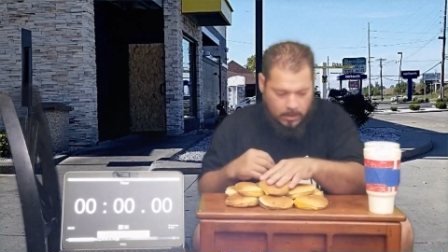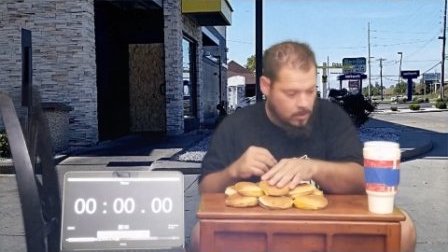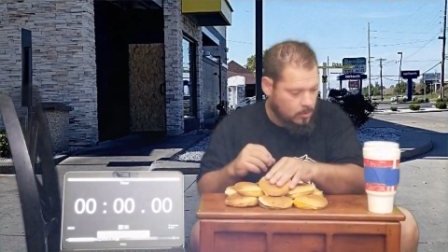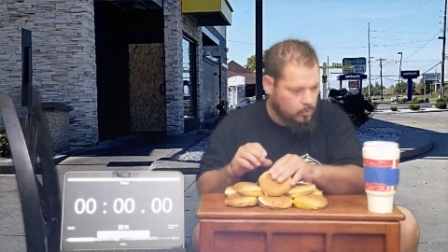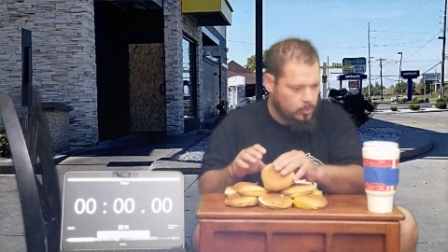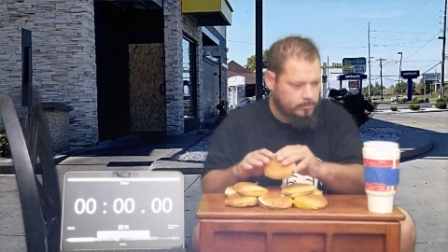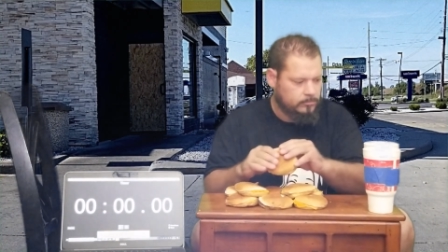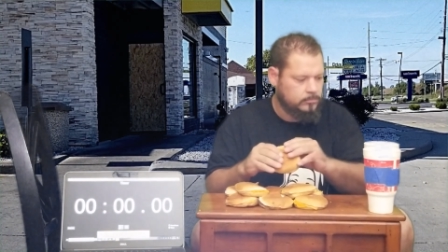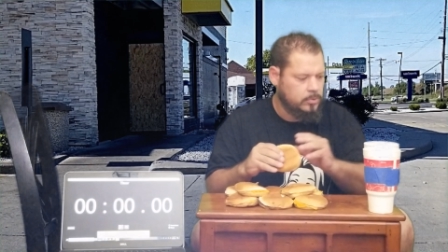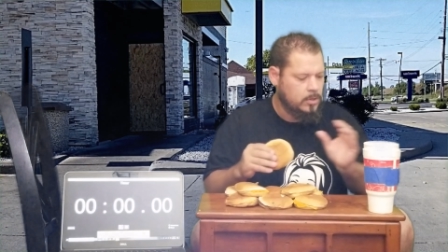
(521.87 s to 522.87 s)
all
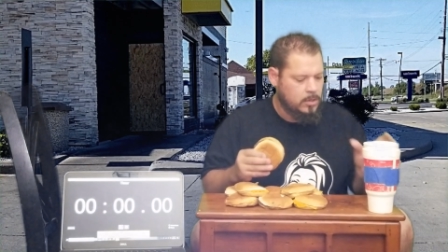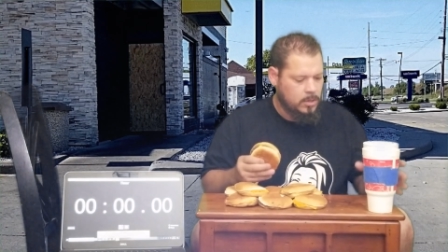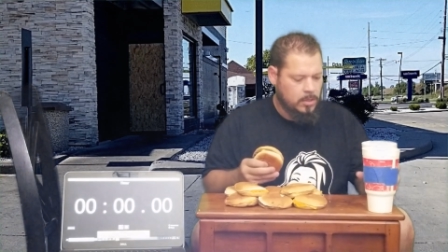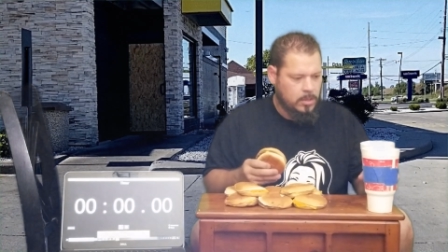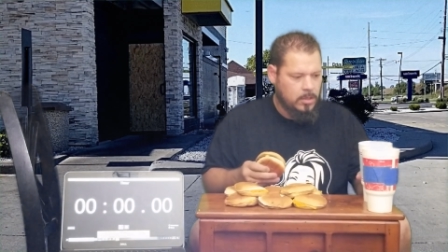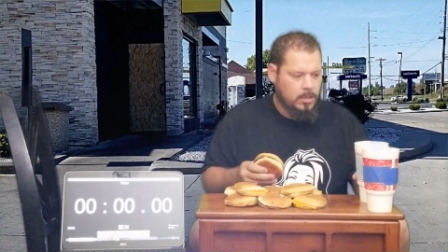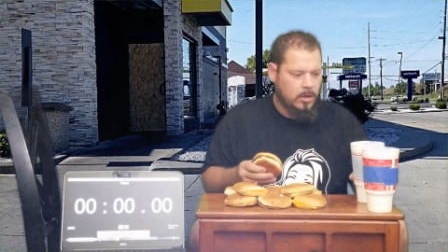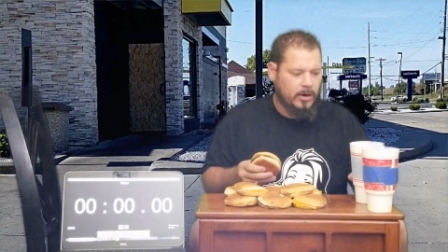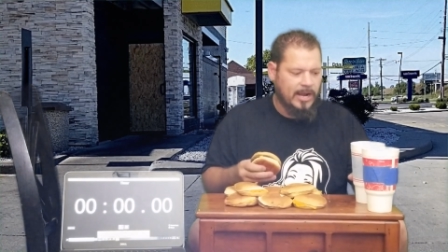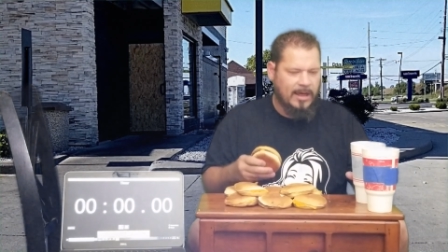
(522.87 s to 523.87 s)

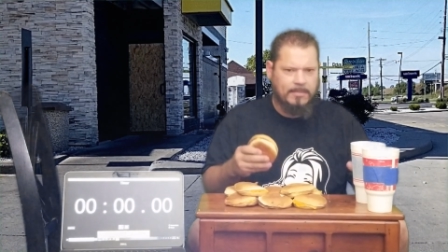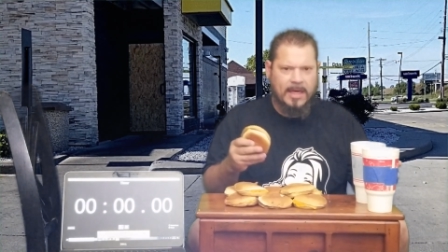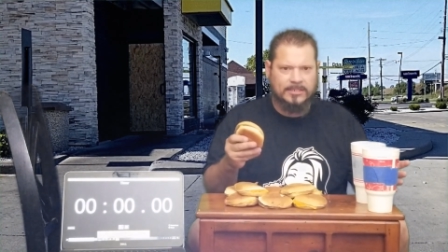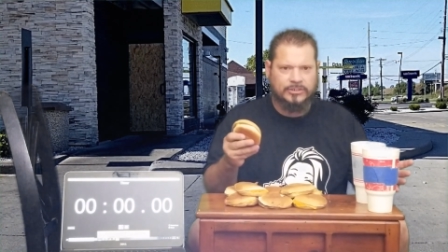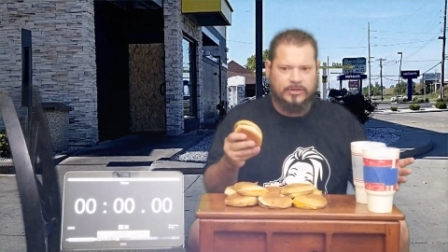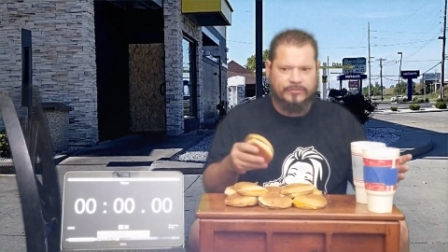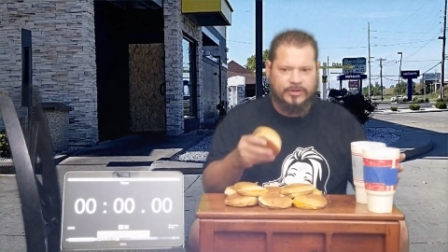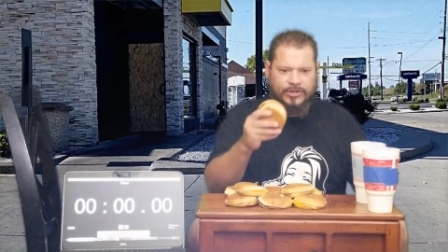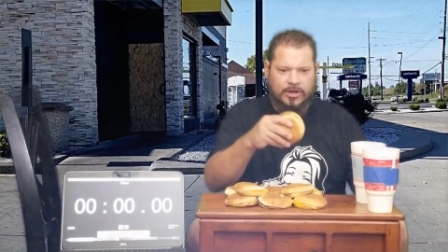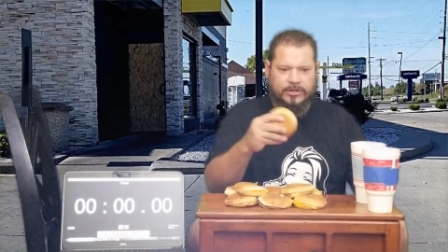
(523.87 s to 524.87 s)
right, I'm not sure if
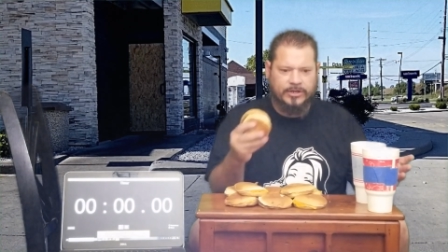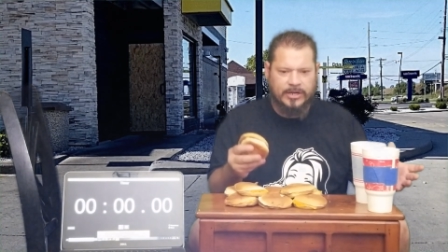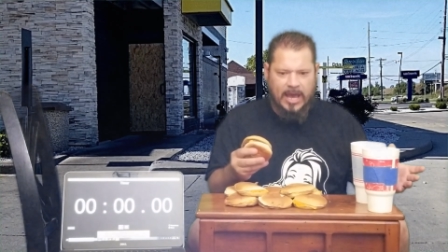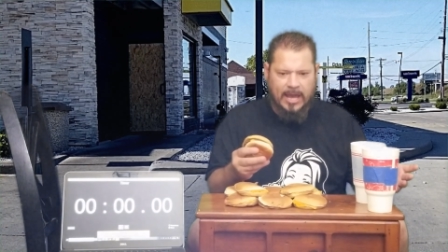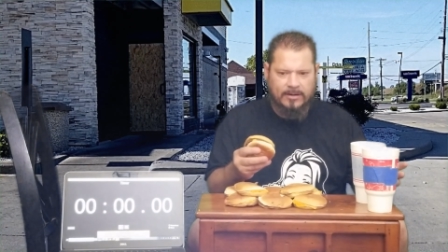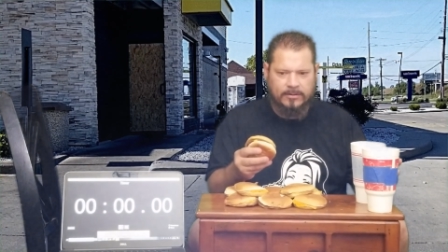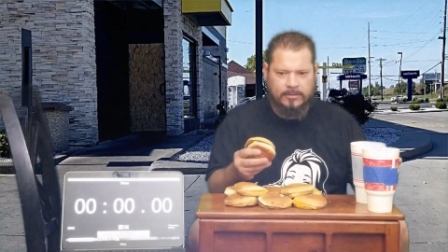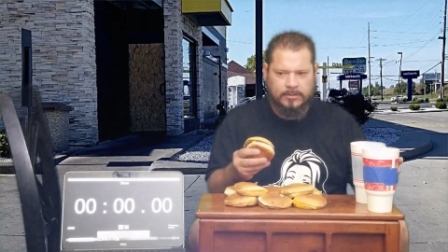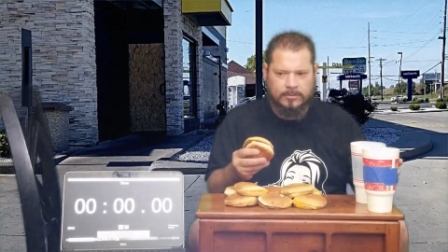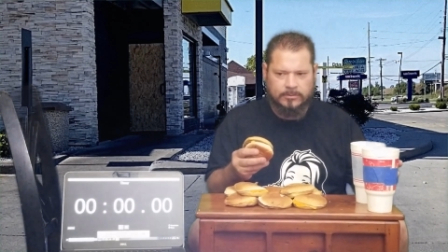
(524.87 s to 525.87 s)
they're dunking or not,
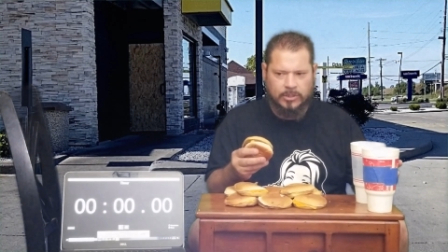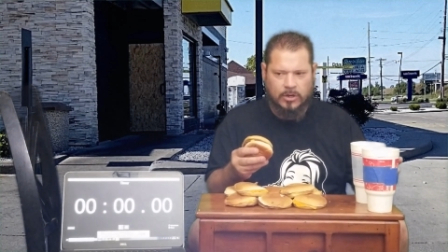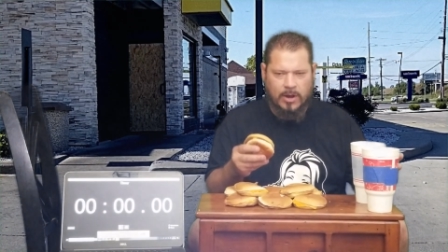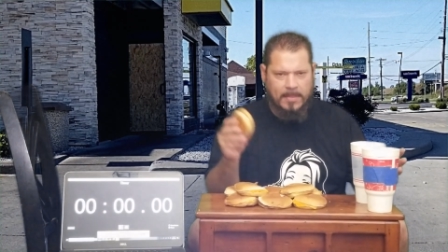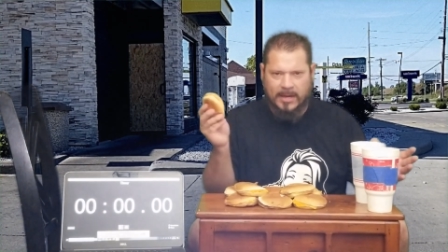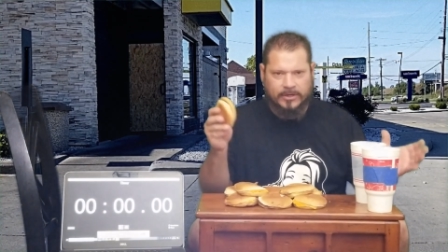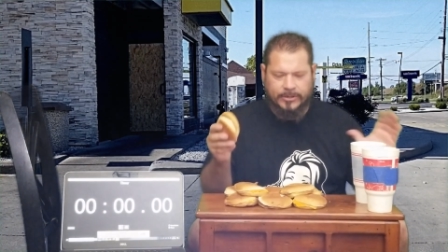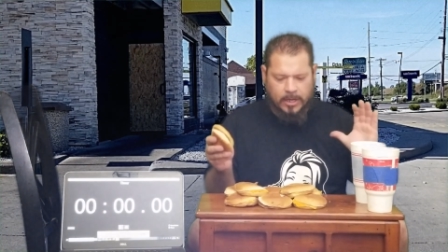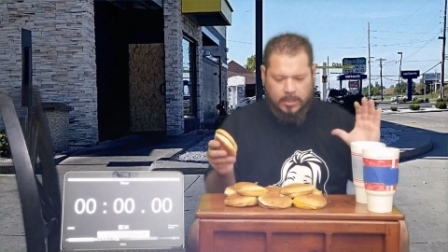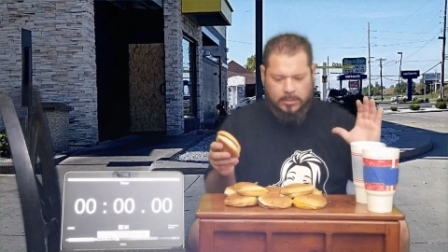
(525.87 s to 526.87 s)
so I'm not
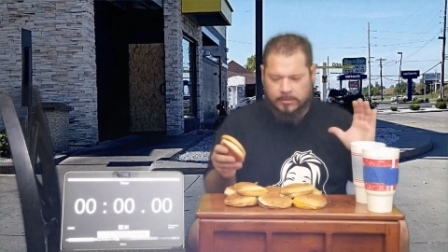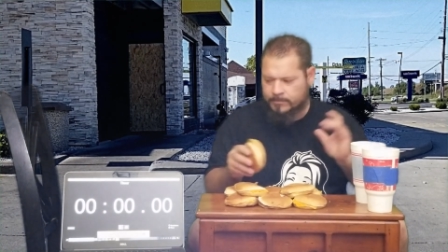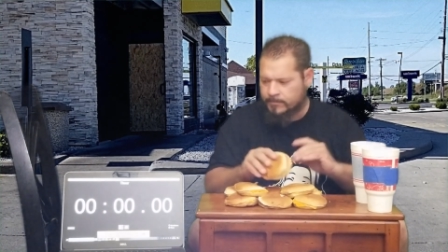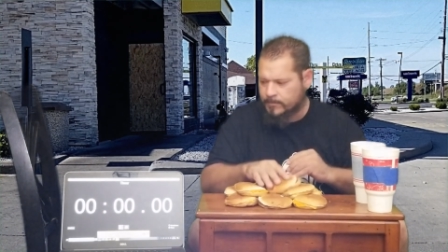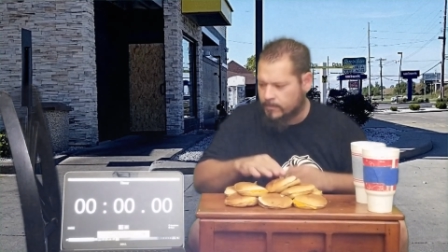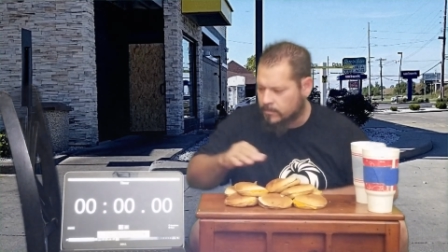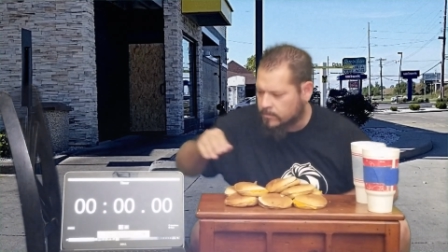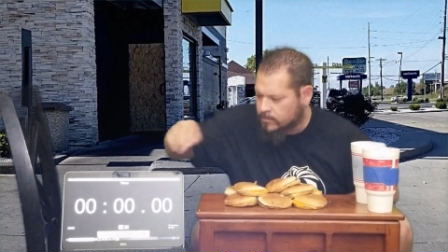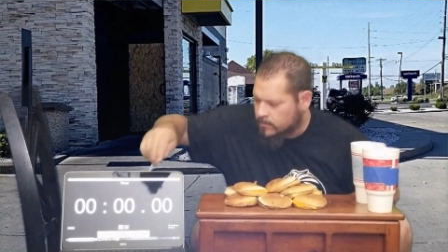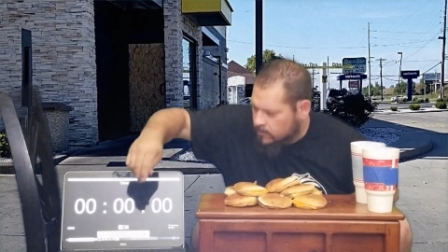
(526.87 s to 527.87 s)
going to dunk.
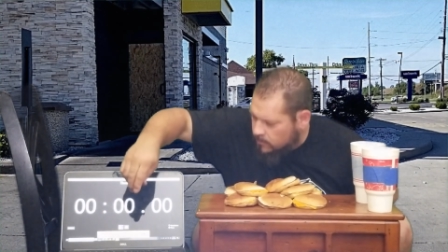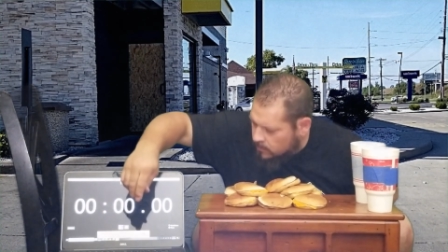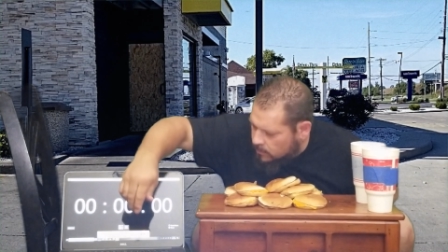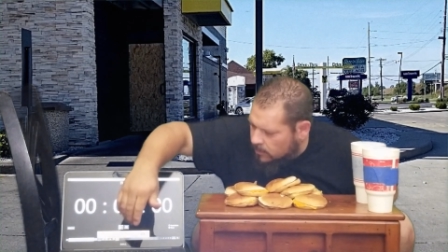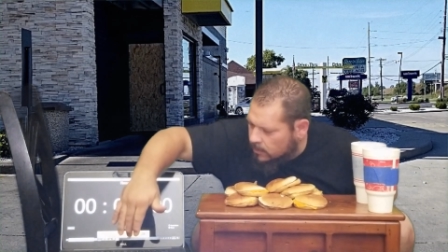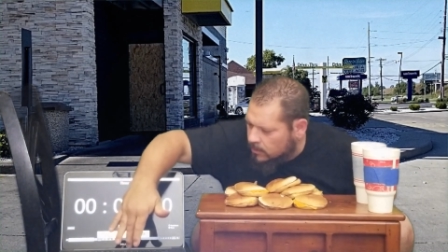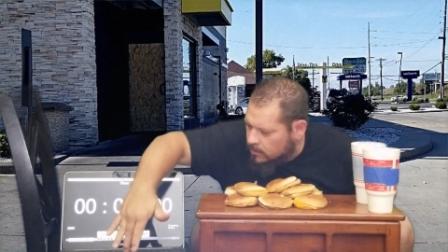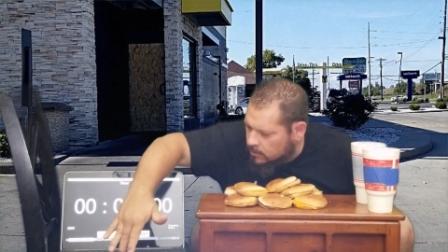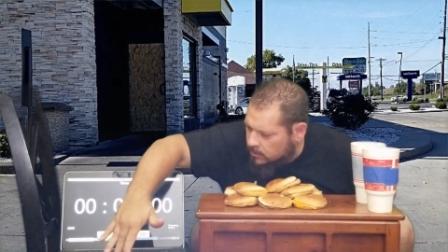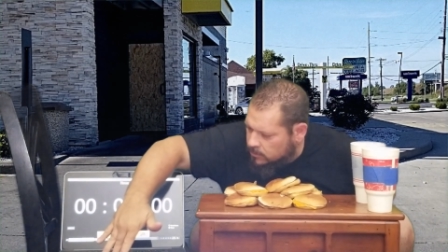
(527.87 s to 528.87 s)

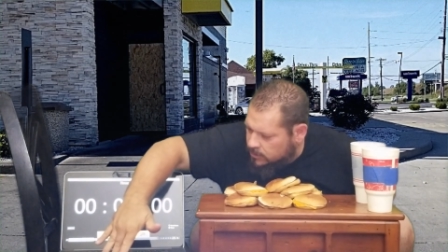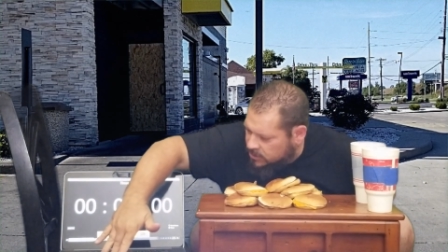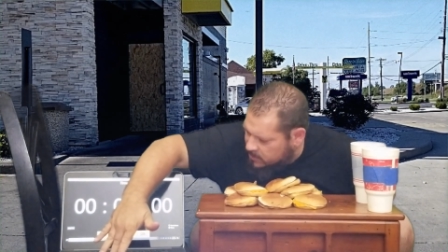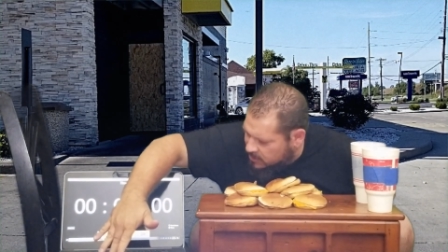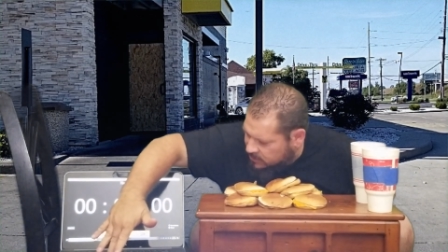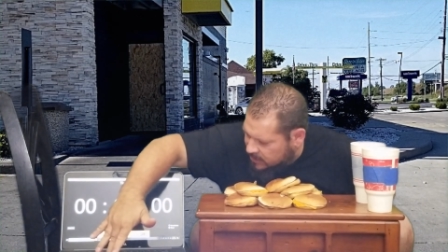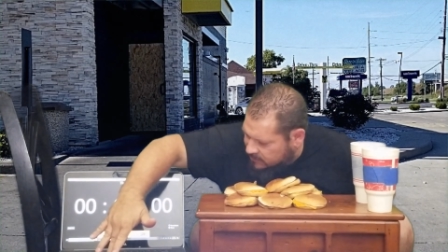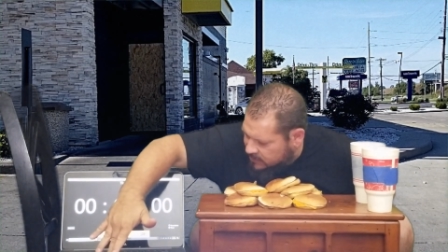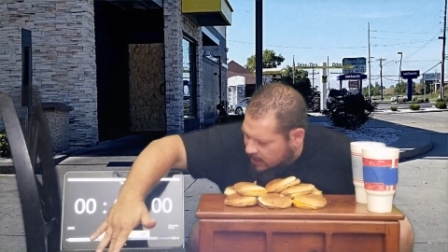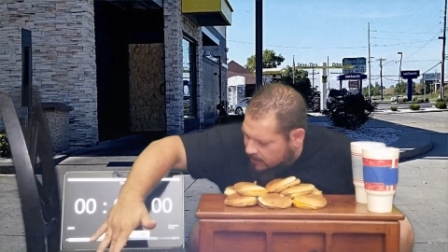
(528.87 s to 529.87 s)
Mm. Just to be on the
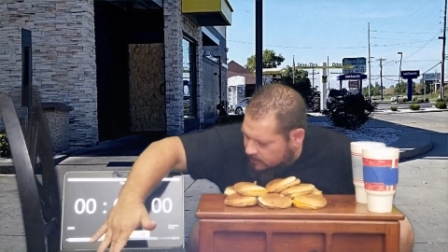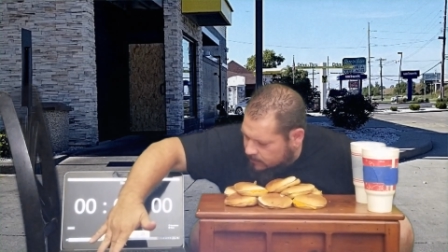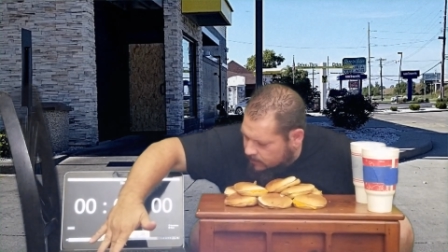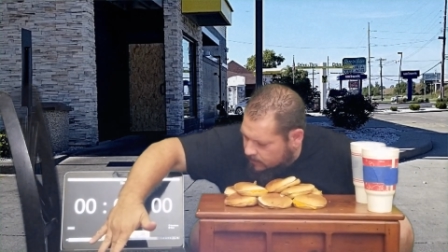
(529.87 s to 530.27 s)
safe side.